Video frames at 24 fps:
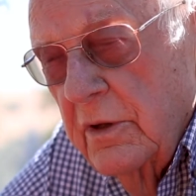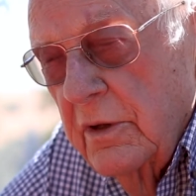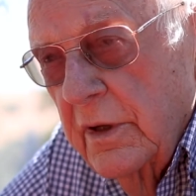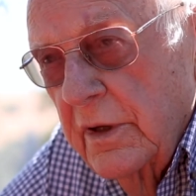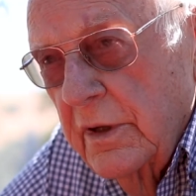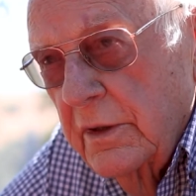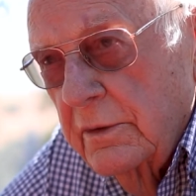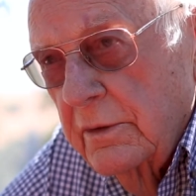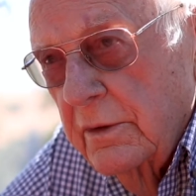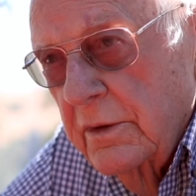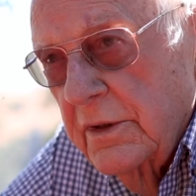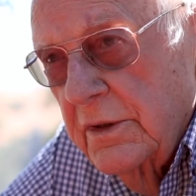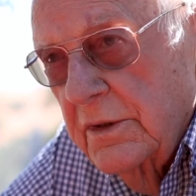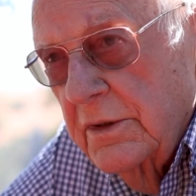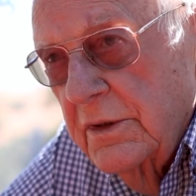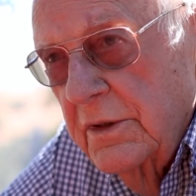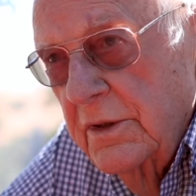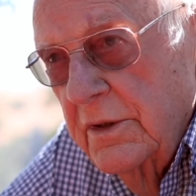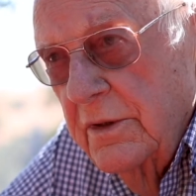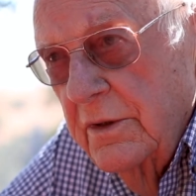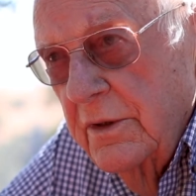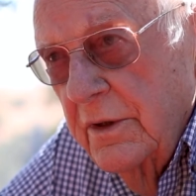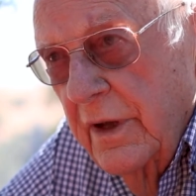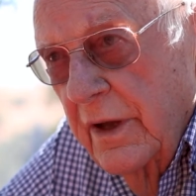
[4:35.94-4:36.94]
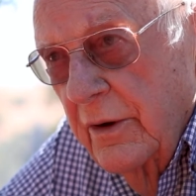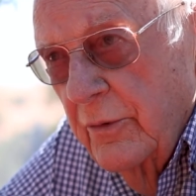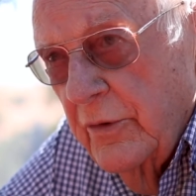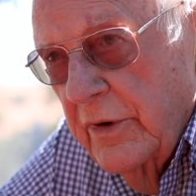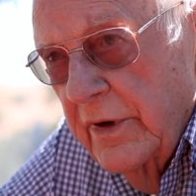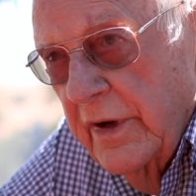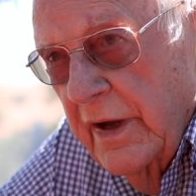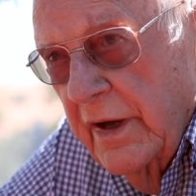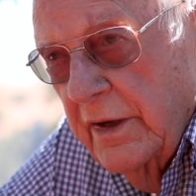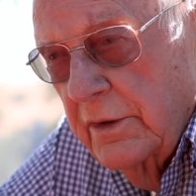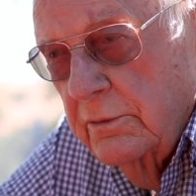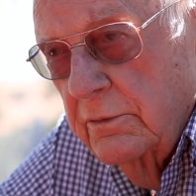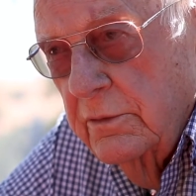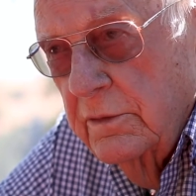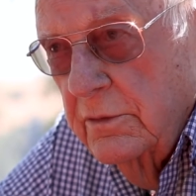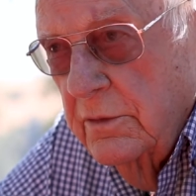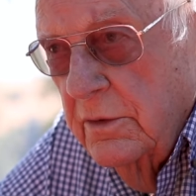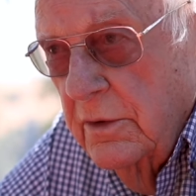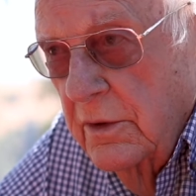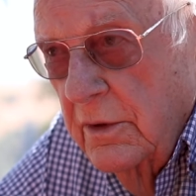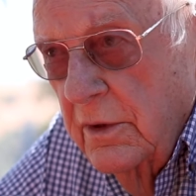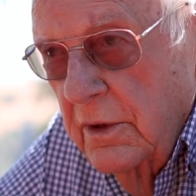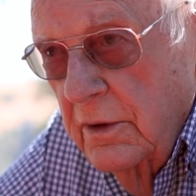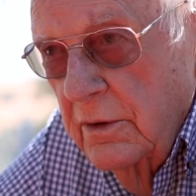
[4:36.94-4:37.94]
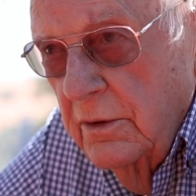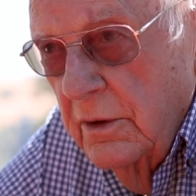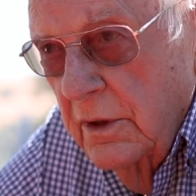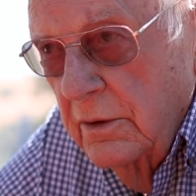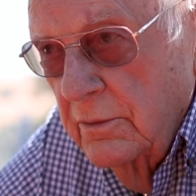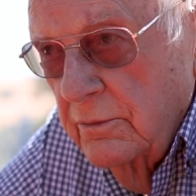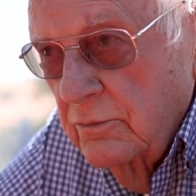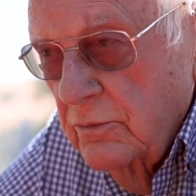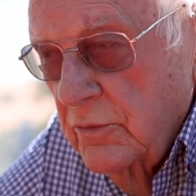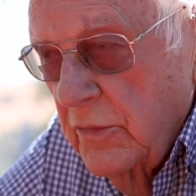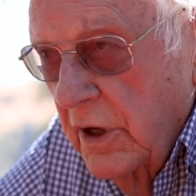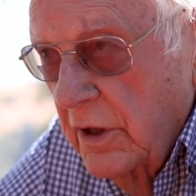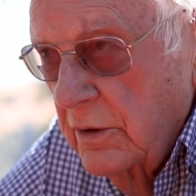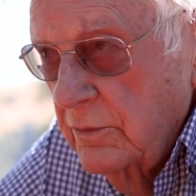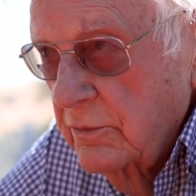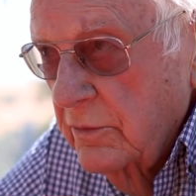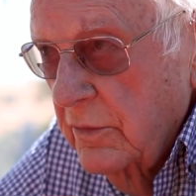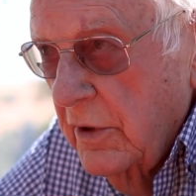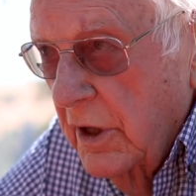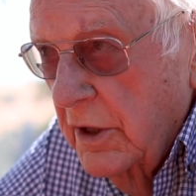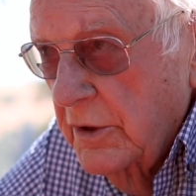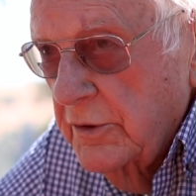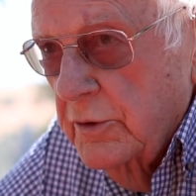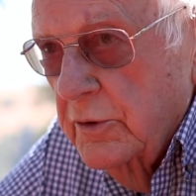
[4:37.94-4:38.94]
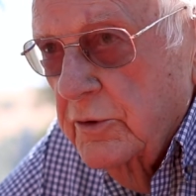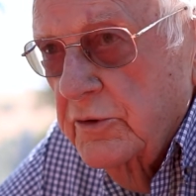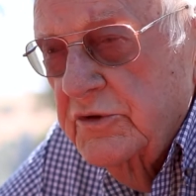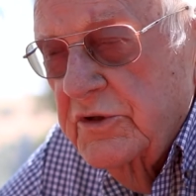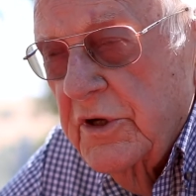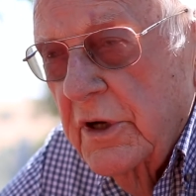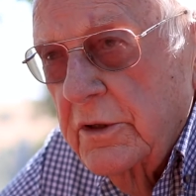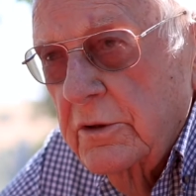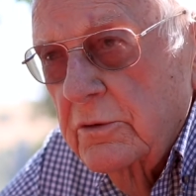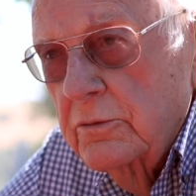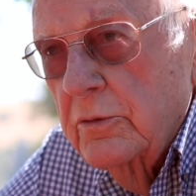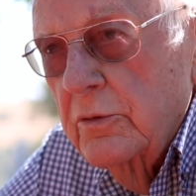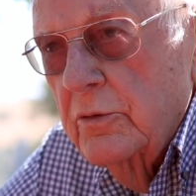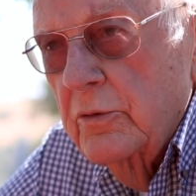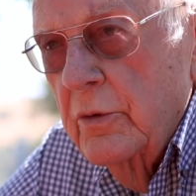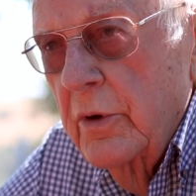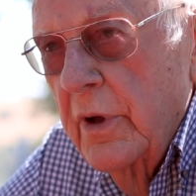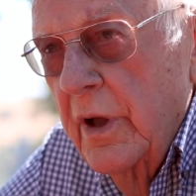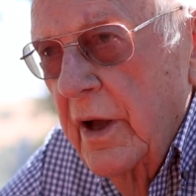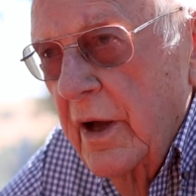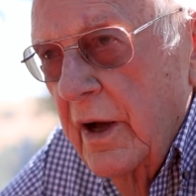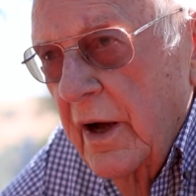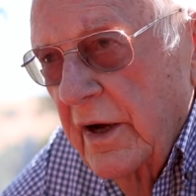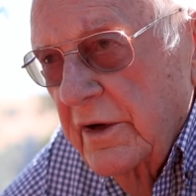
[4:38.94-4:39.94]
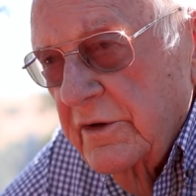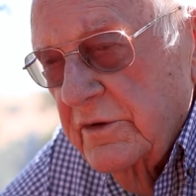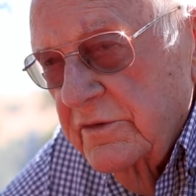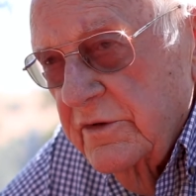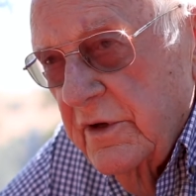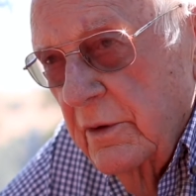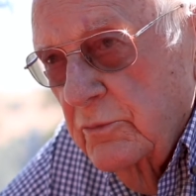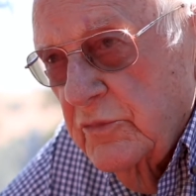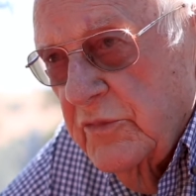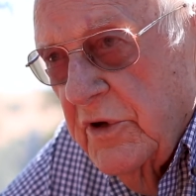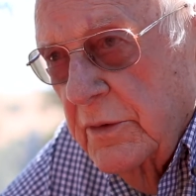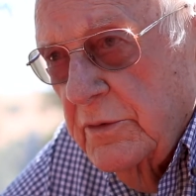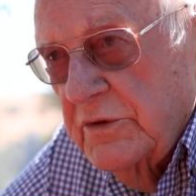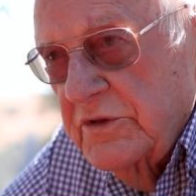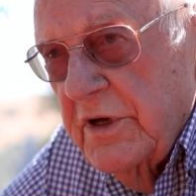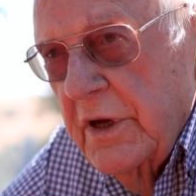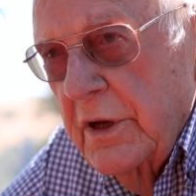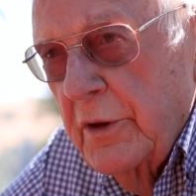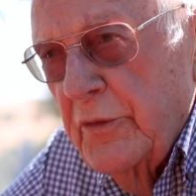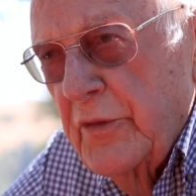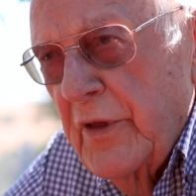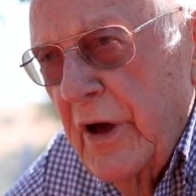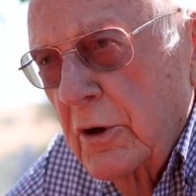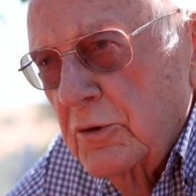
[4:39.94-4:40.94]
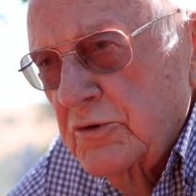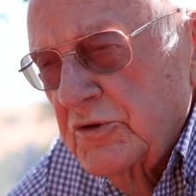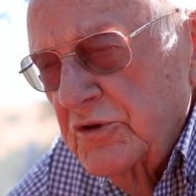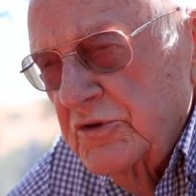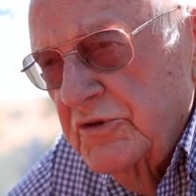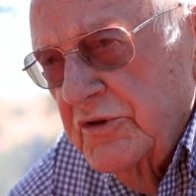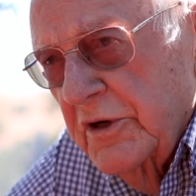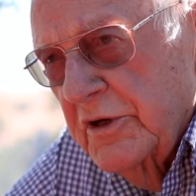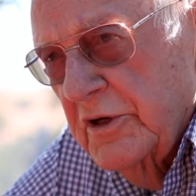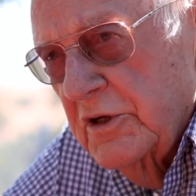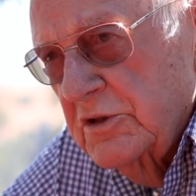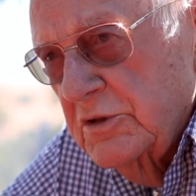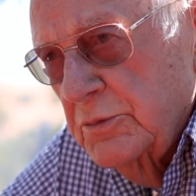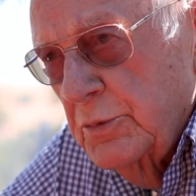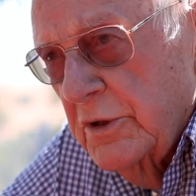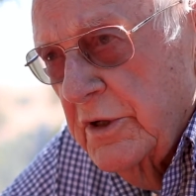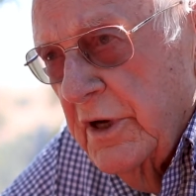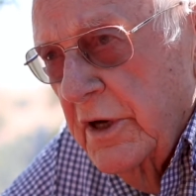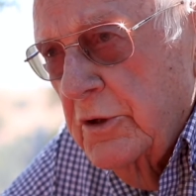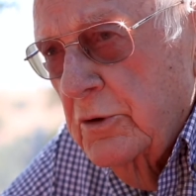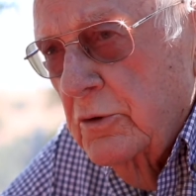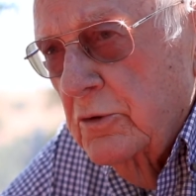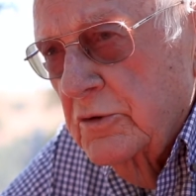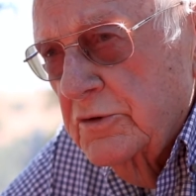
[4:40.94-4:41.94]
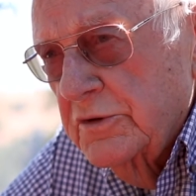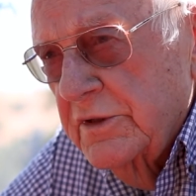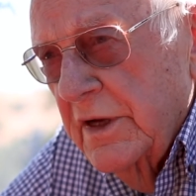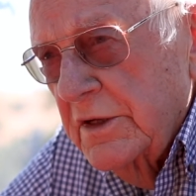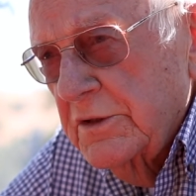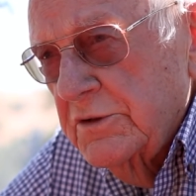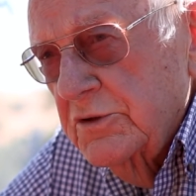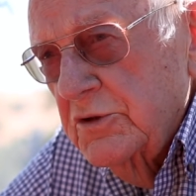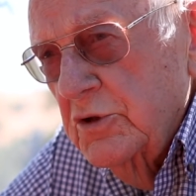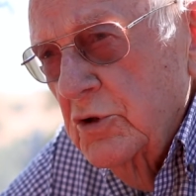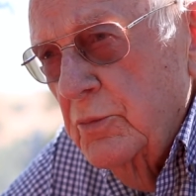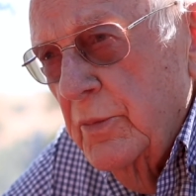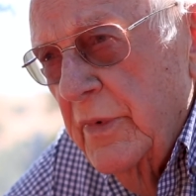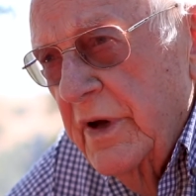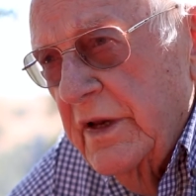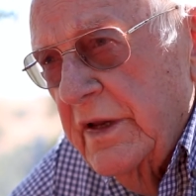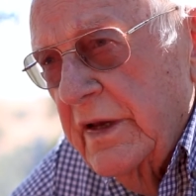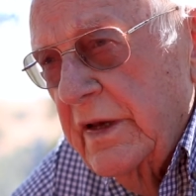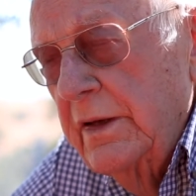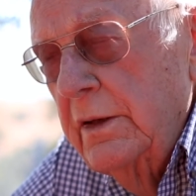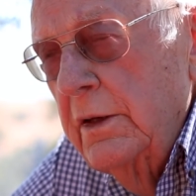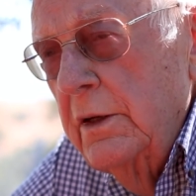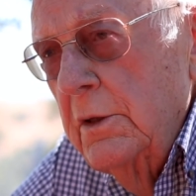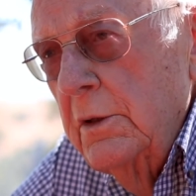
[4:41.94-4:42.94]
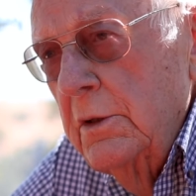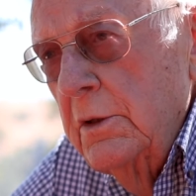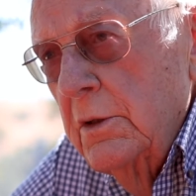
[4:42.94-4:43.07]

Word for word: and we had hundreds, I don't know, I sometimes say a thousand chickens, but I know that's too many.